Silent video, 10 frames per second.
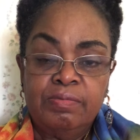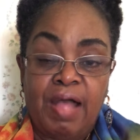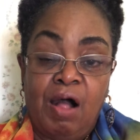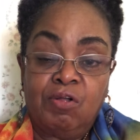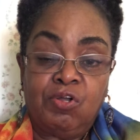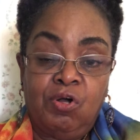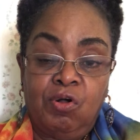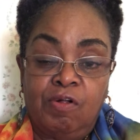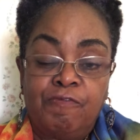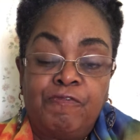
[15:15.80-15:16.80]

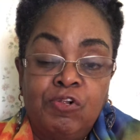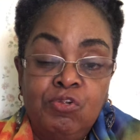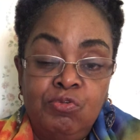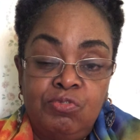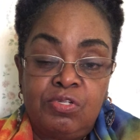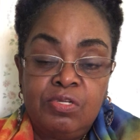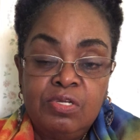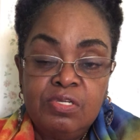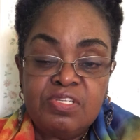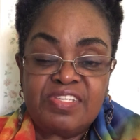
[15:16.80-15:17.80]
alcohol, food,
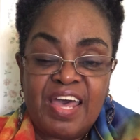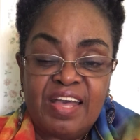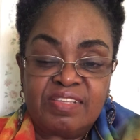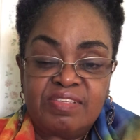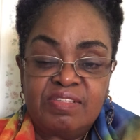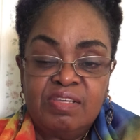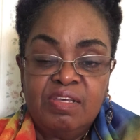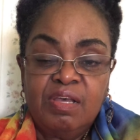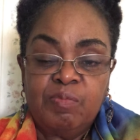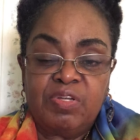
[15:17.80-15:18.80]
sex,
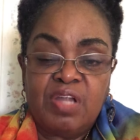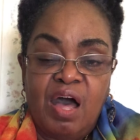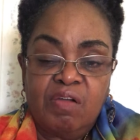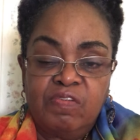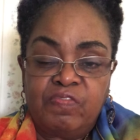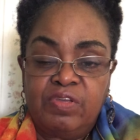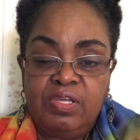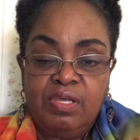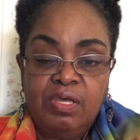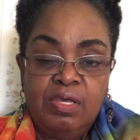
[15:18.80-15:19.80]

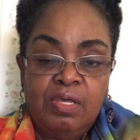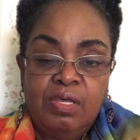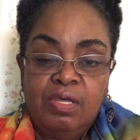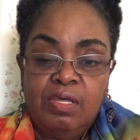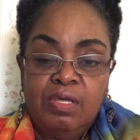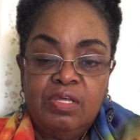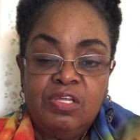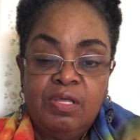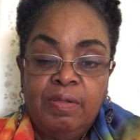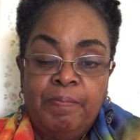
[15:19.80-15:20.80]
pornography,
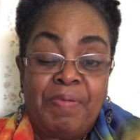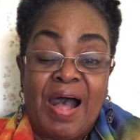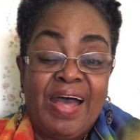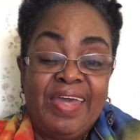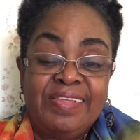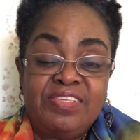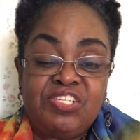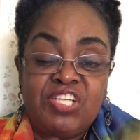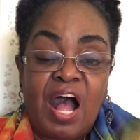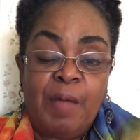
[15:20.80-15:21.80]
buying,
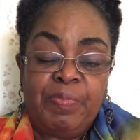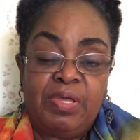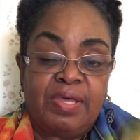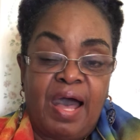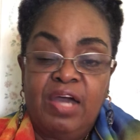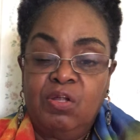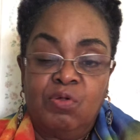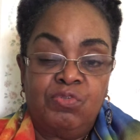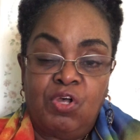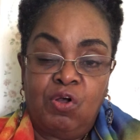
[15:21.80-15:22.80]
shopping, I
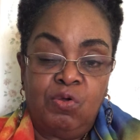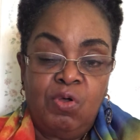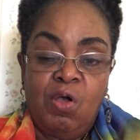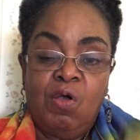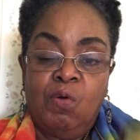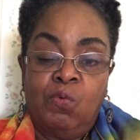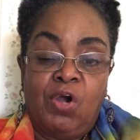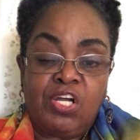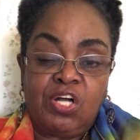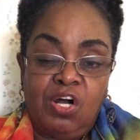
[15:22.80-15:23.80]
don't know,
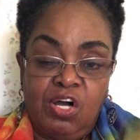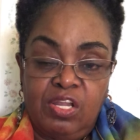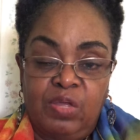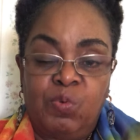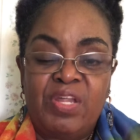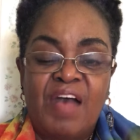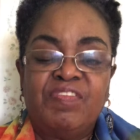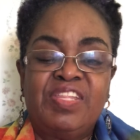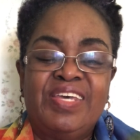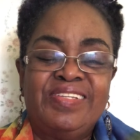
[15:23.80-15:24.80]
workaholic, whatever
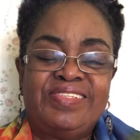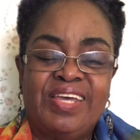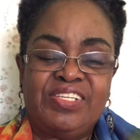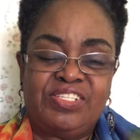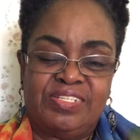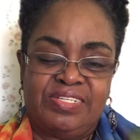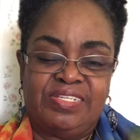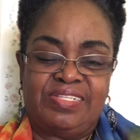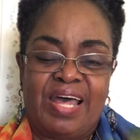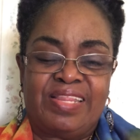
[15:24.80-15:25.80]
the addiction
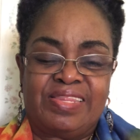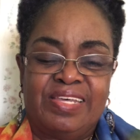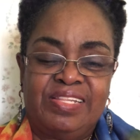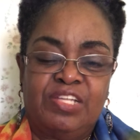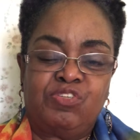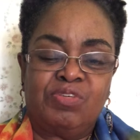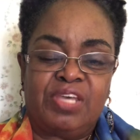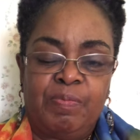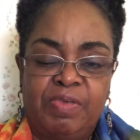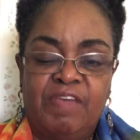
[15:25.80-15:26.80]
is, that thing that you
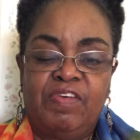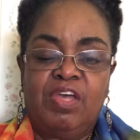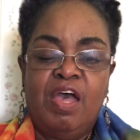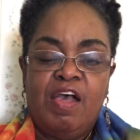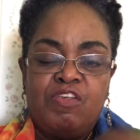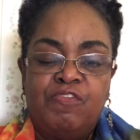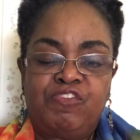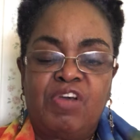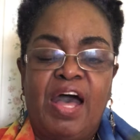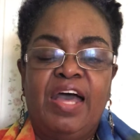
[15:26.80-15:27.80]
keep giving, you've
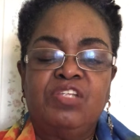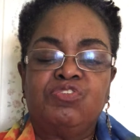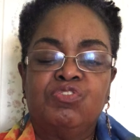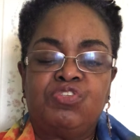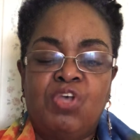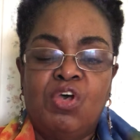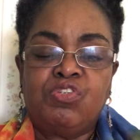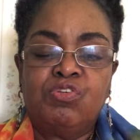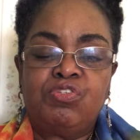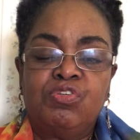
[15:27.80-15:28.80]
tried to,
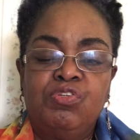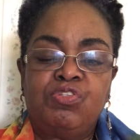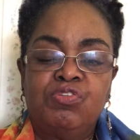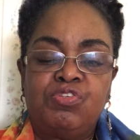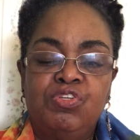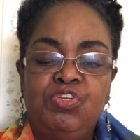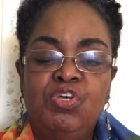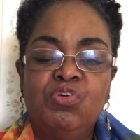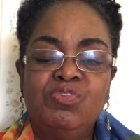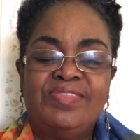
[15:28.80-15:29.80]
to, to, to, to
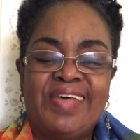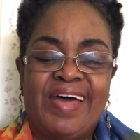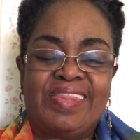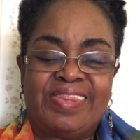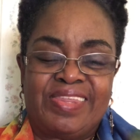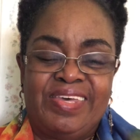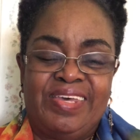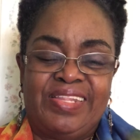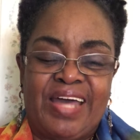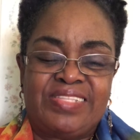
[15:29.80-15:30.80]
use that
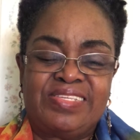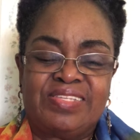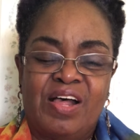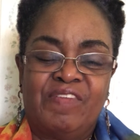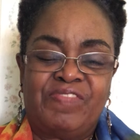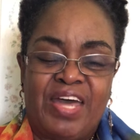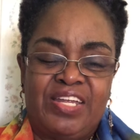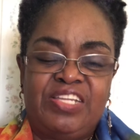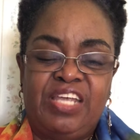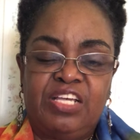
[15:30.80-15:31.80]
thing, that stuff, that
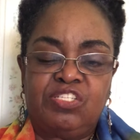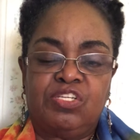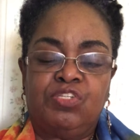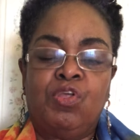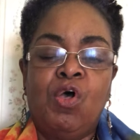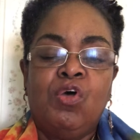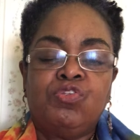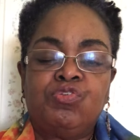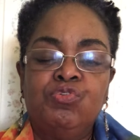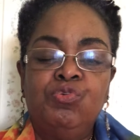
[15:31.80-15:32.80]
addiction
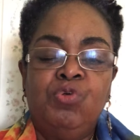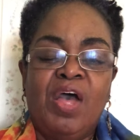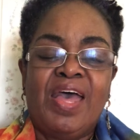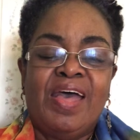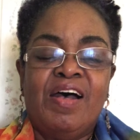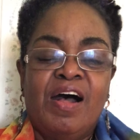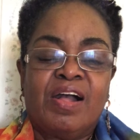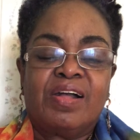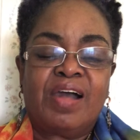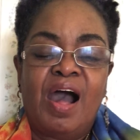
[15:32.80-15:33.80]
to
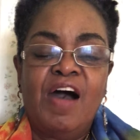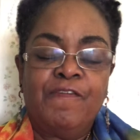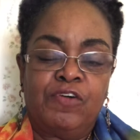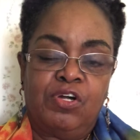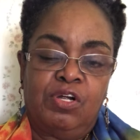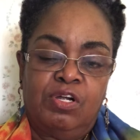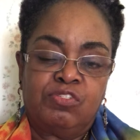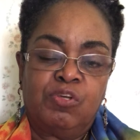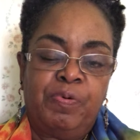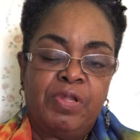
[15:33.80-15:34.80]
cover,
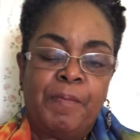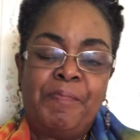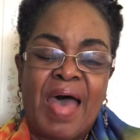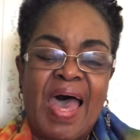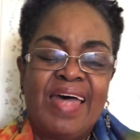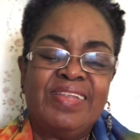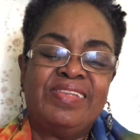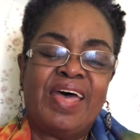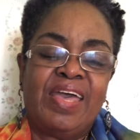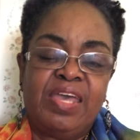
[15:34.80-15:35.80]
to put a
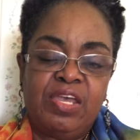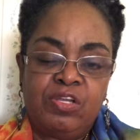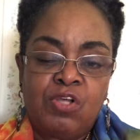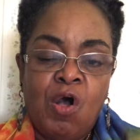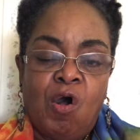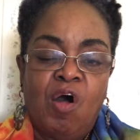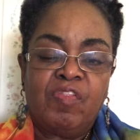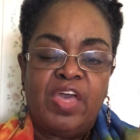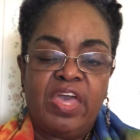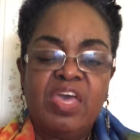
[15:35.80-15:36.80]
band aid on
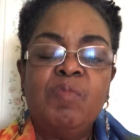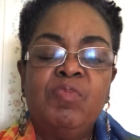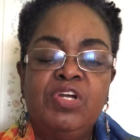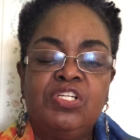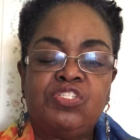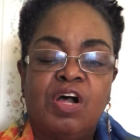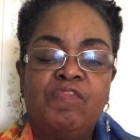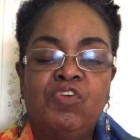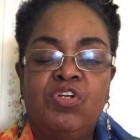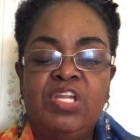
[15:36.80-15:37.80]
the hemorrhage
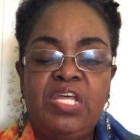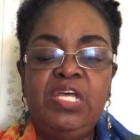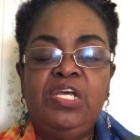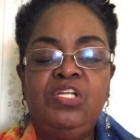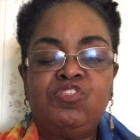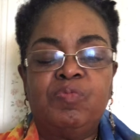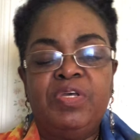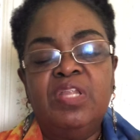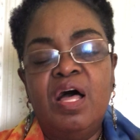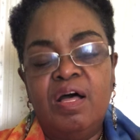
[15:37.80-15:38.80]
of your need to
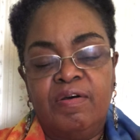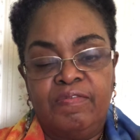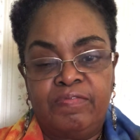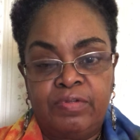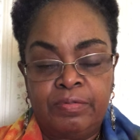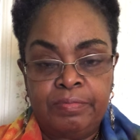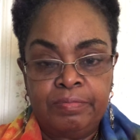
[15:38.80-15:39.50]
be loved.